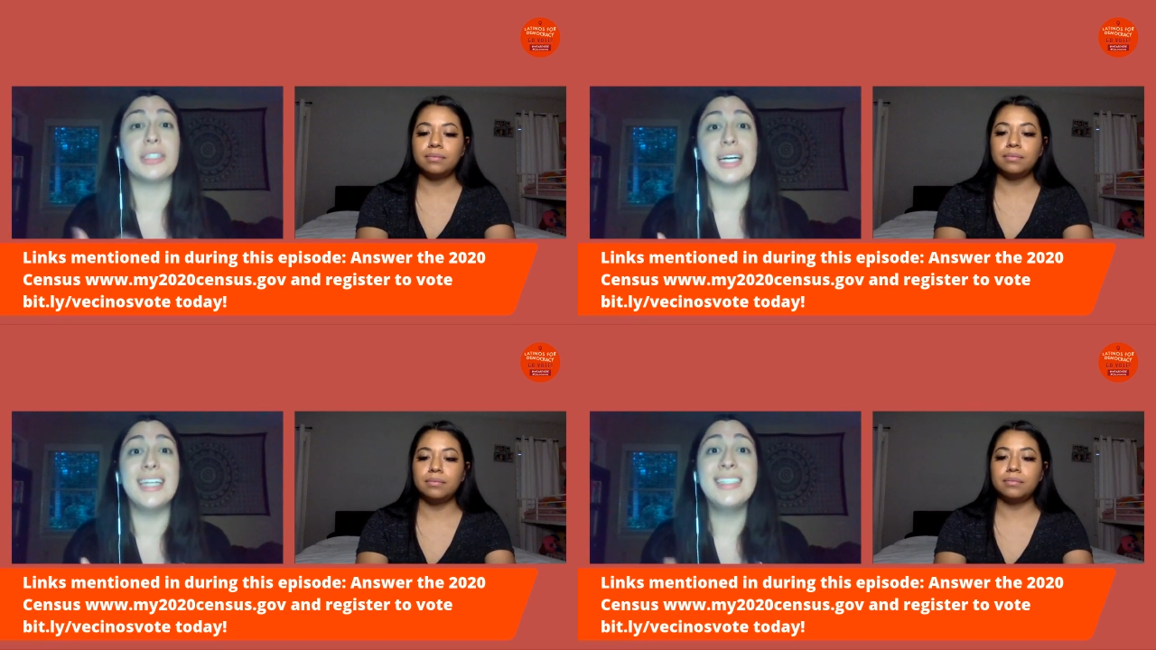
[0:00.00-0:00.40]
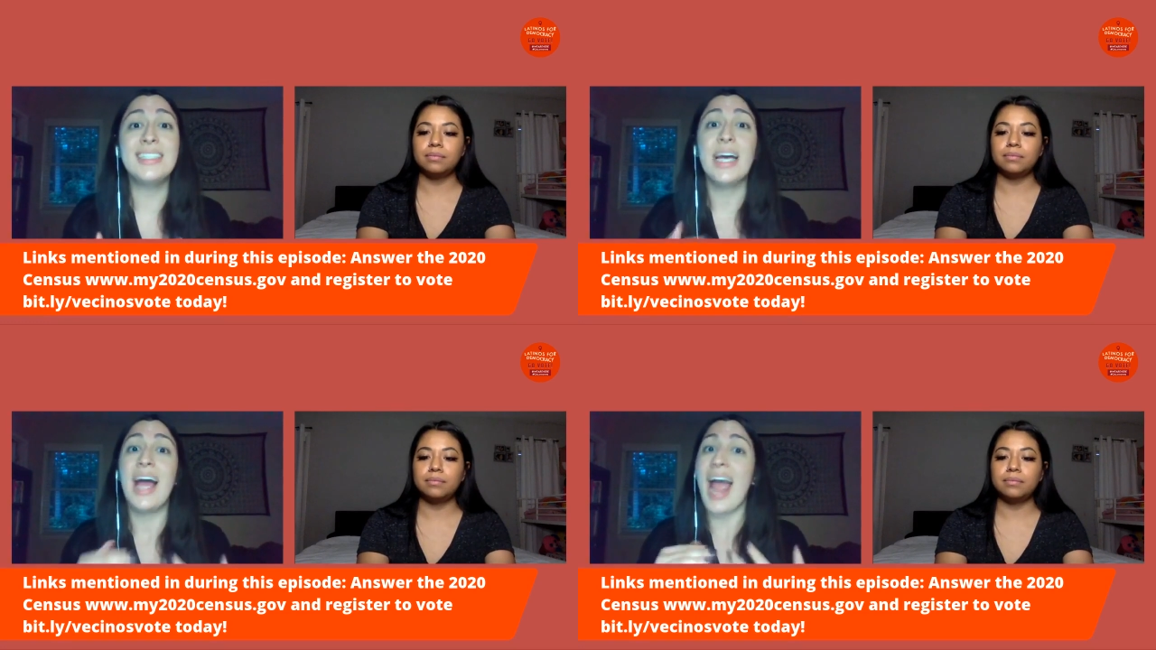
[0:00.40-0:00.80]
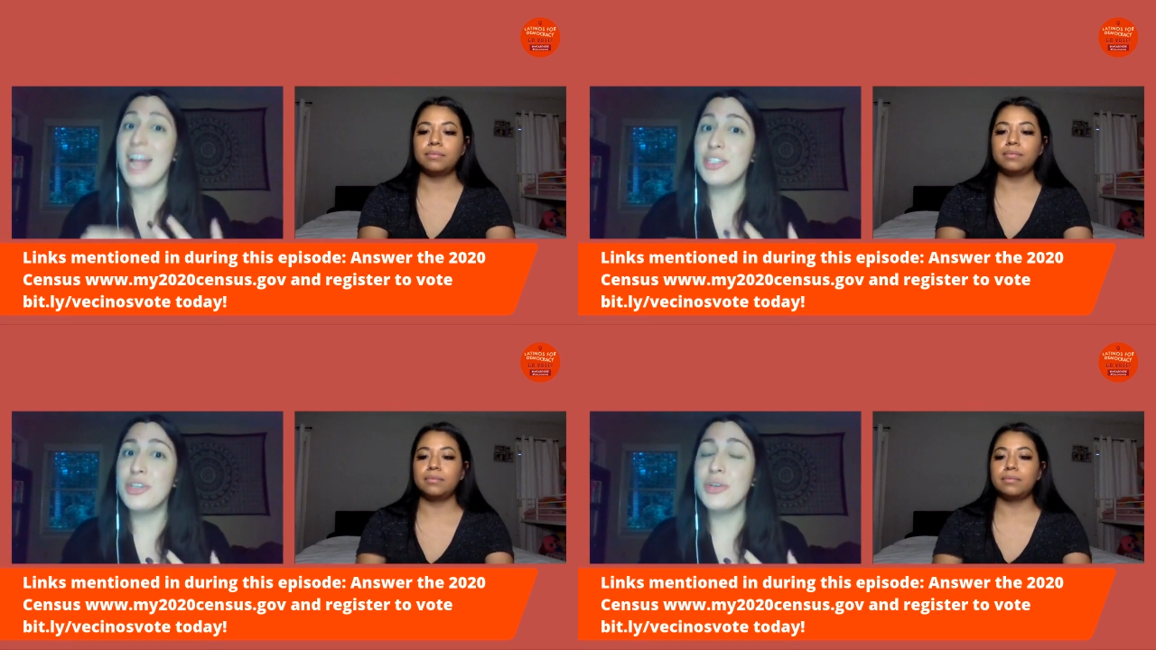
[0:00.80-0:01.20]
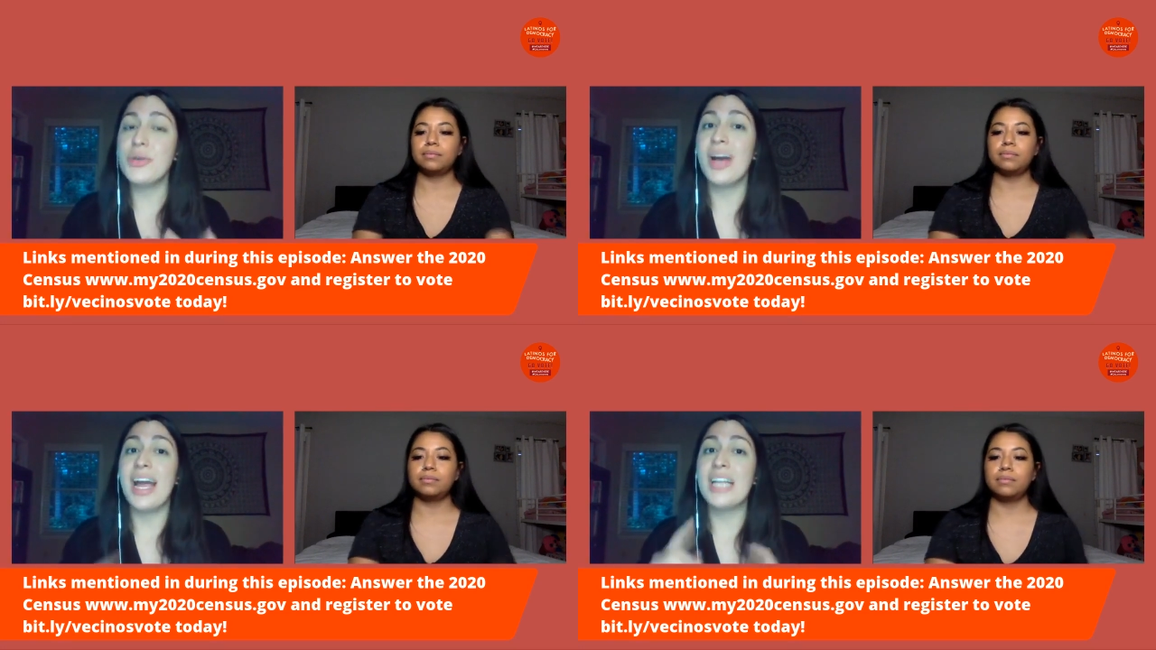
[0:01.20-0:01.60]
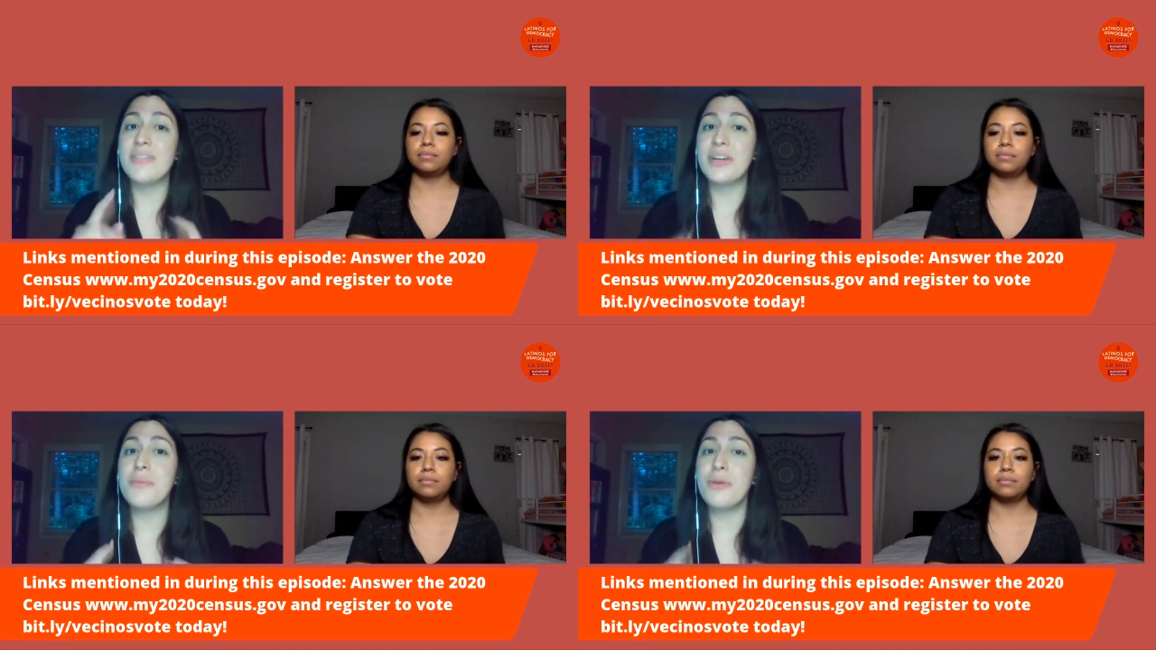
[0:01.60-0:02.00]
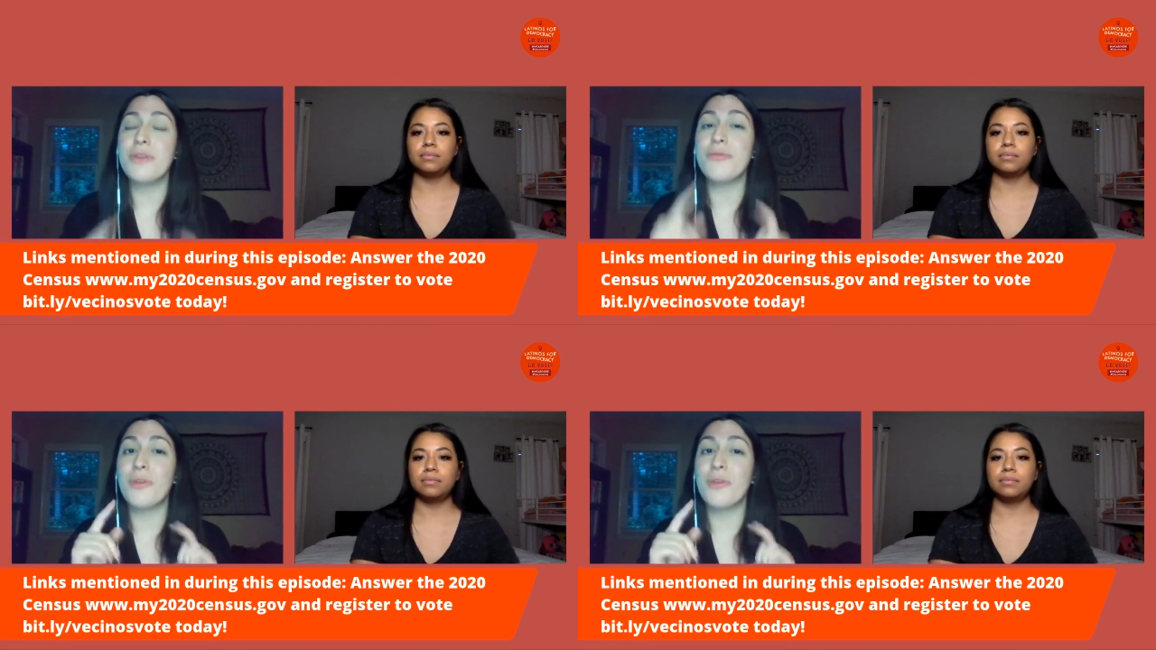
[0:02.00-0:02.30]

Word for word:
Speaker 1: does. And two, it's very important